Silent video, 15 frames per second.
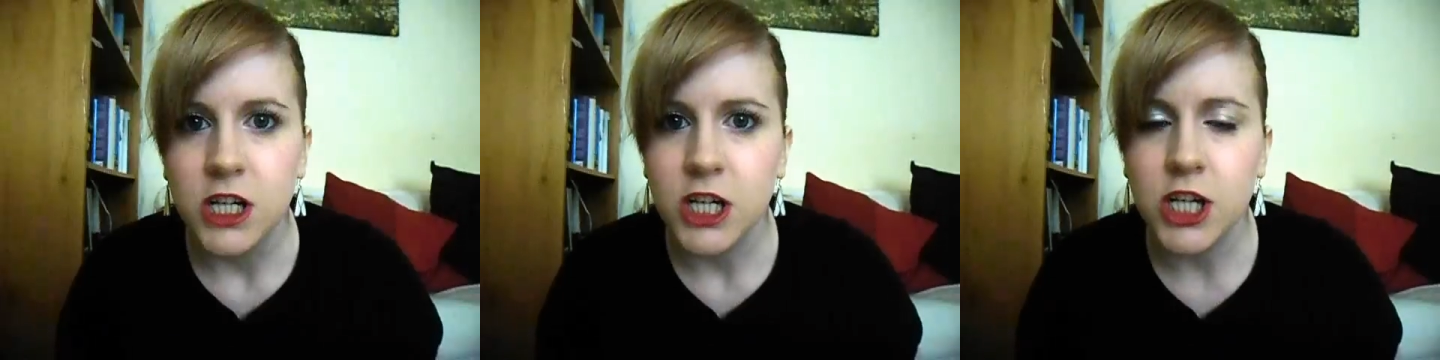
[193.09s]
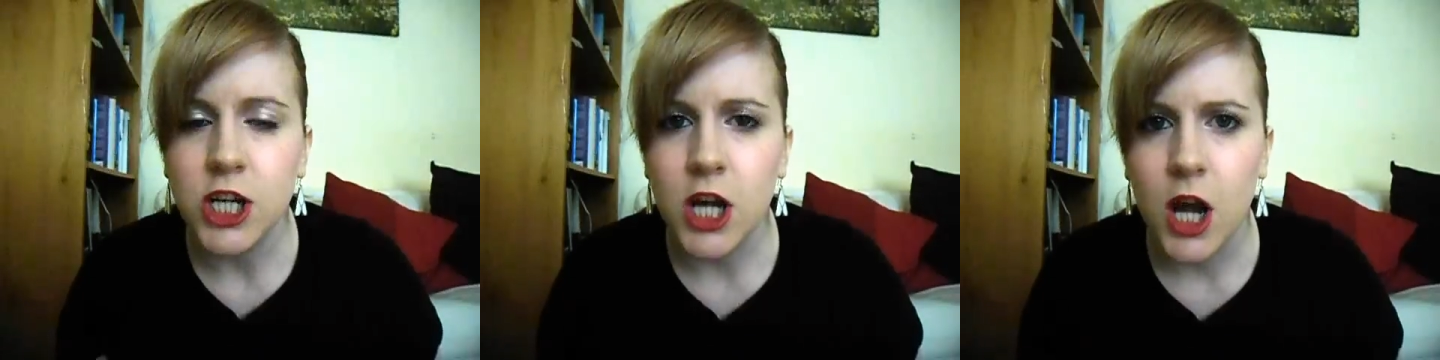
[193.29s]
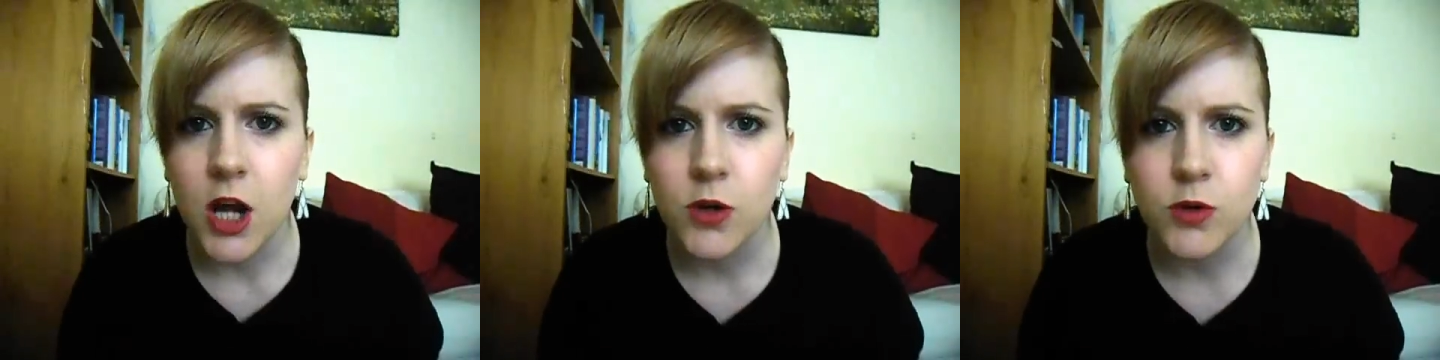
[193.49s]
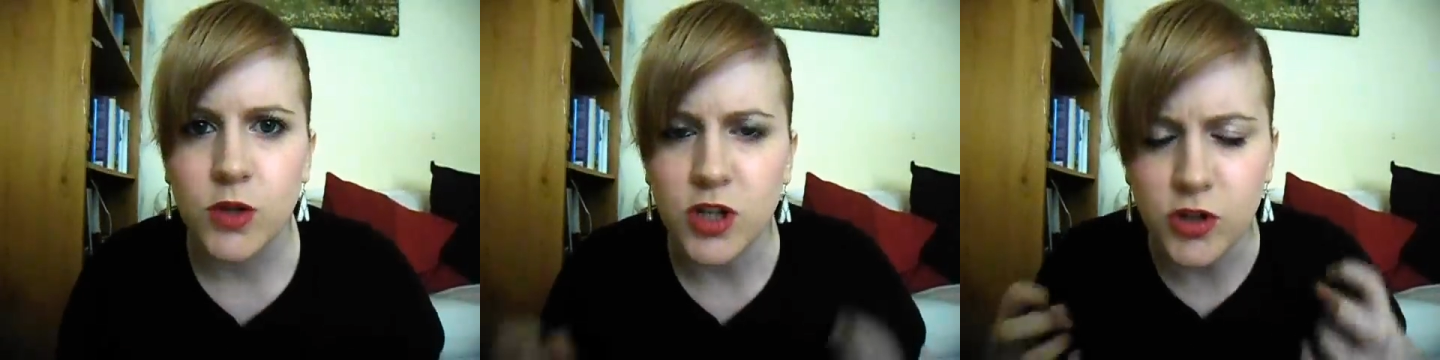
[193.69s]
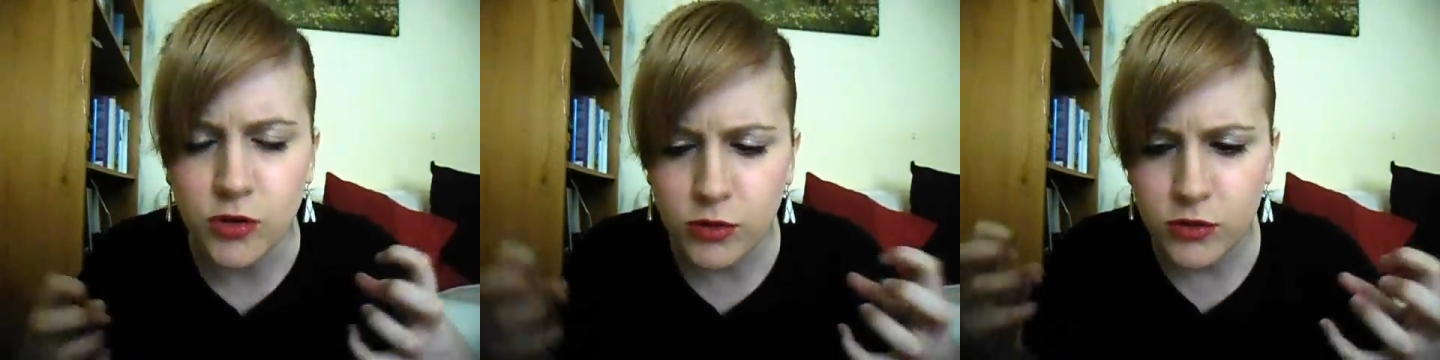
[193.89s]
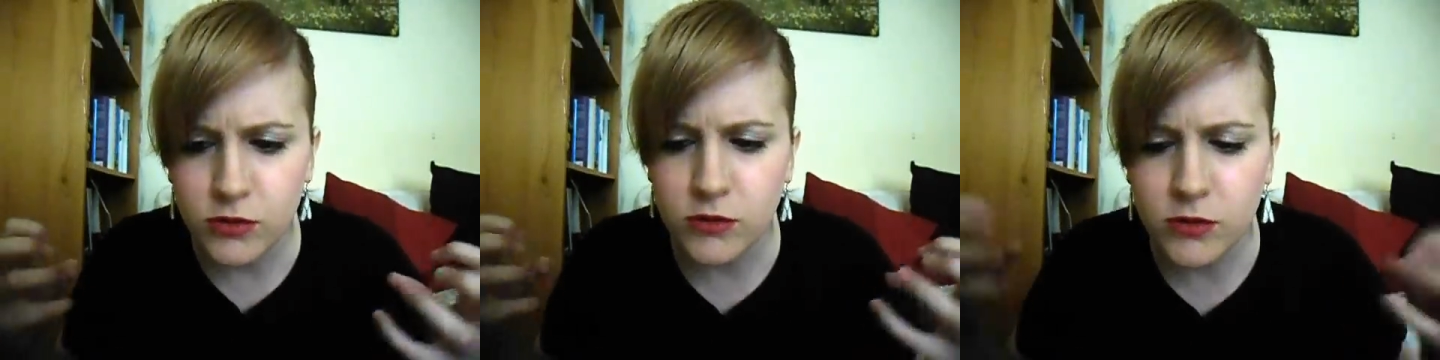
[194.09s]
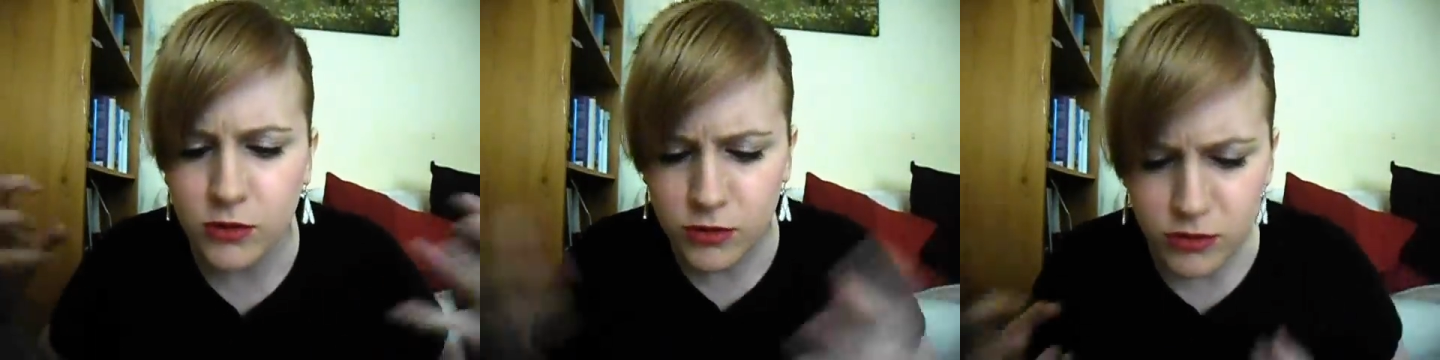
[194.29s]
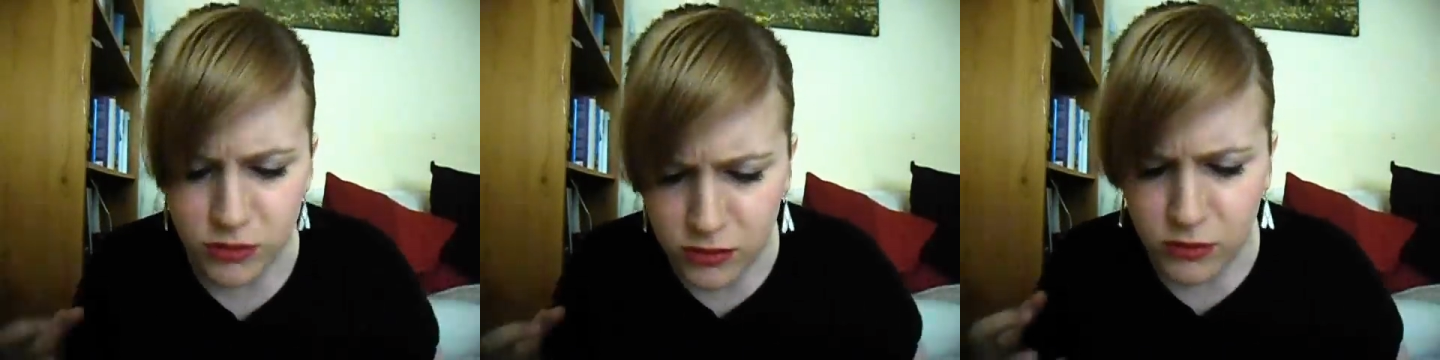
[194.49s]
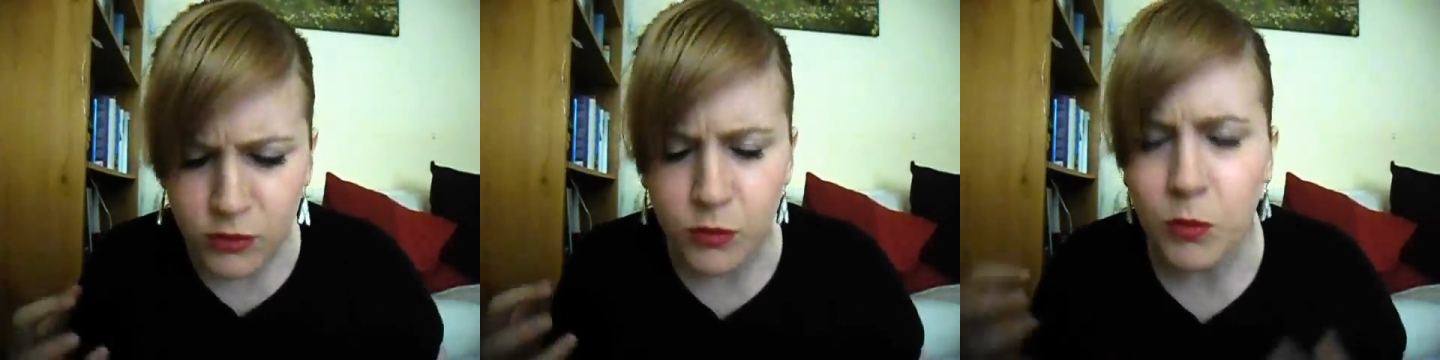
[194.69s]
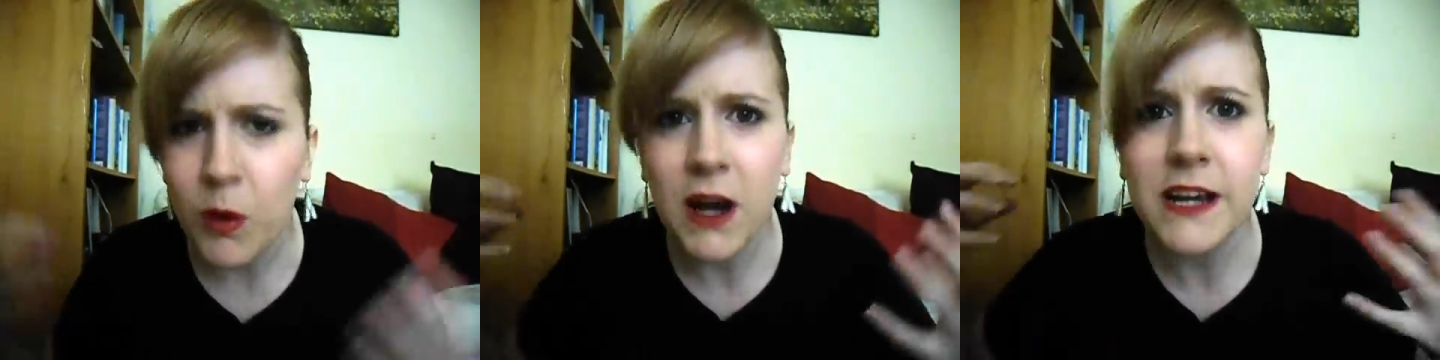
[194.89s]
Oh,
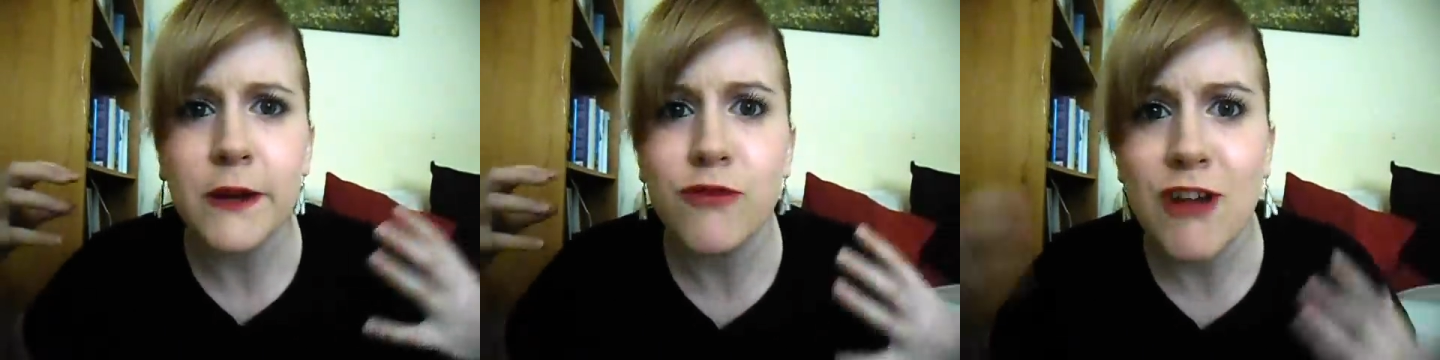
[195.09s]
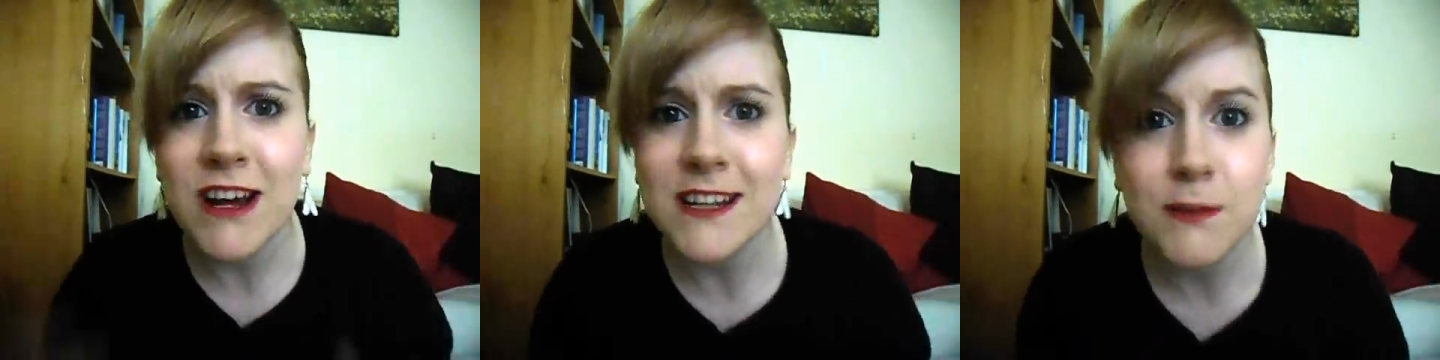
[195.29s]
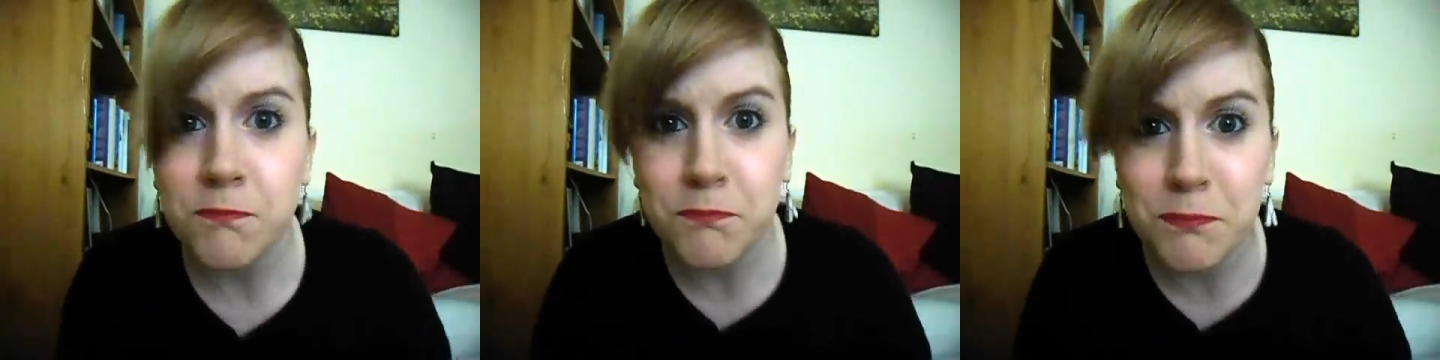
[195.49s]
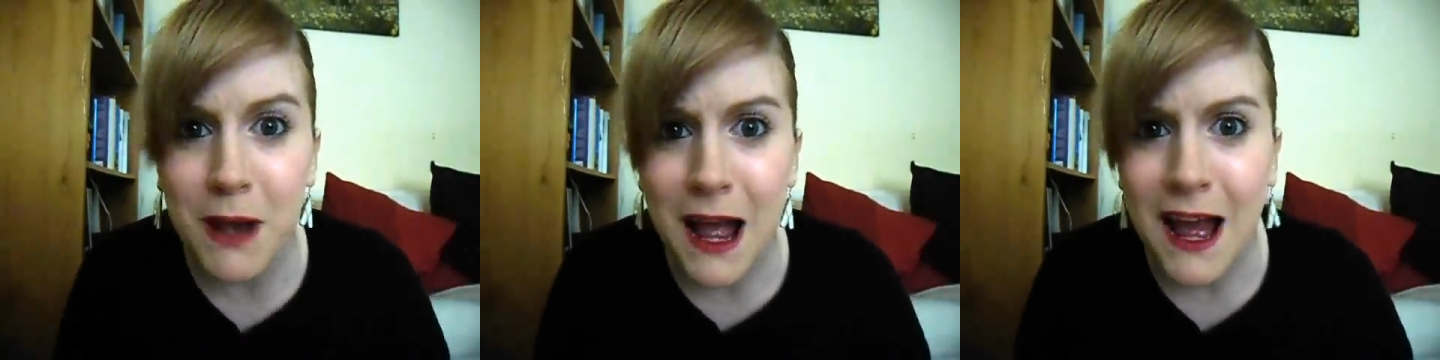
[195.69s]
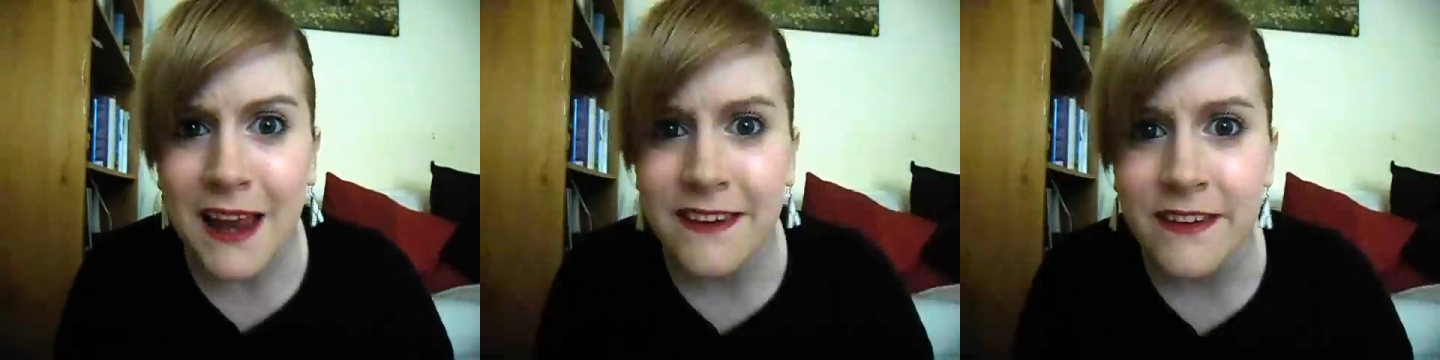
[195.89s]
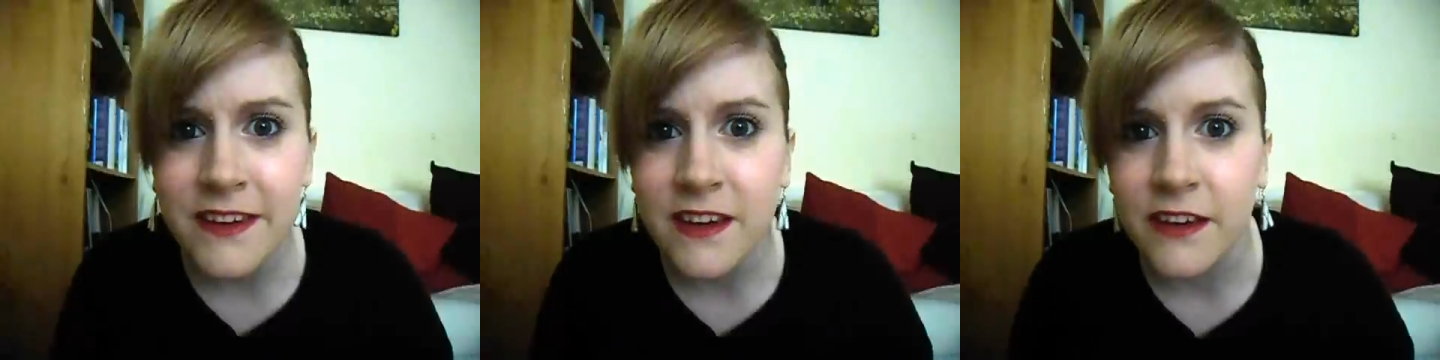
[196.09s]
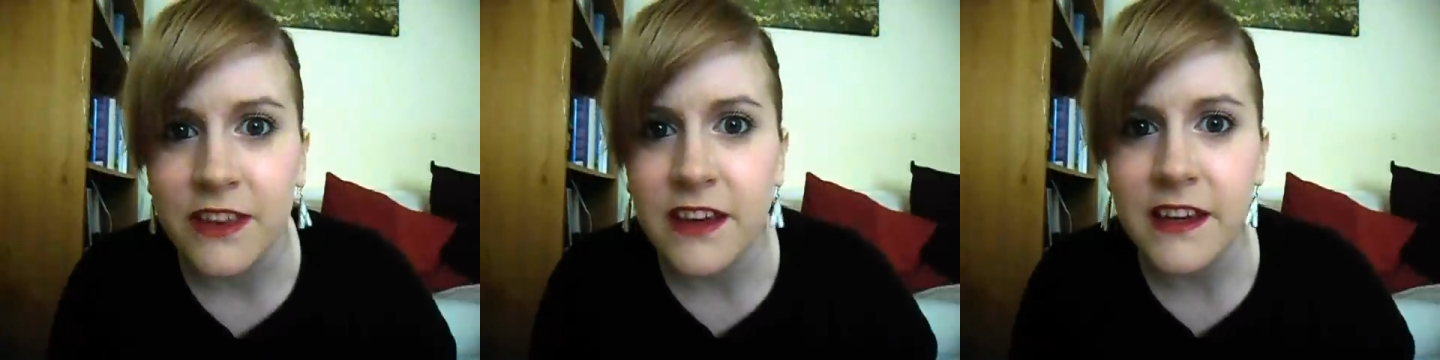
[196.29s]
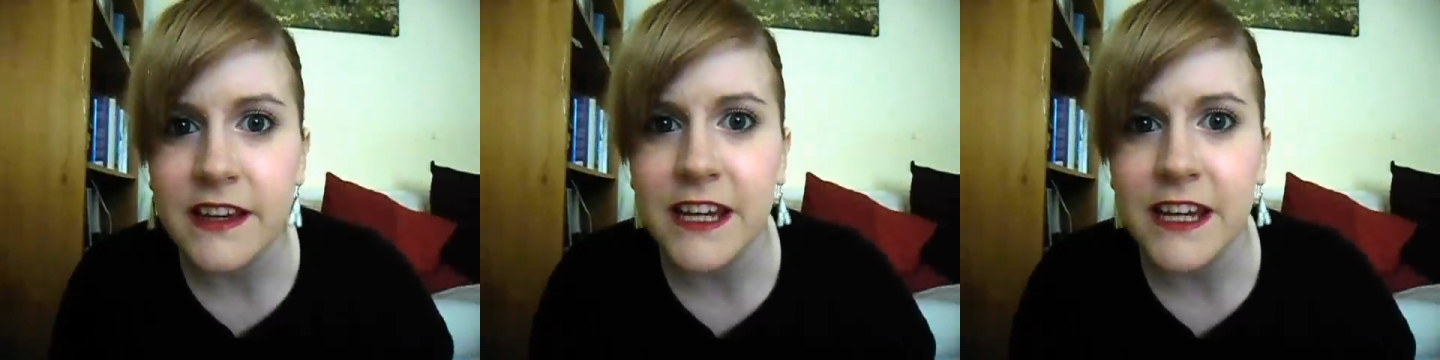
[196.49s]
why race ban?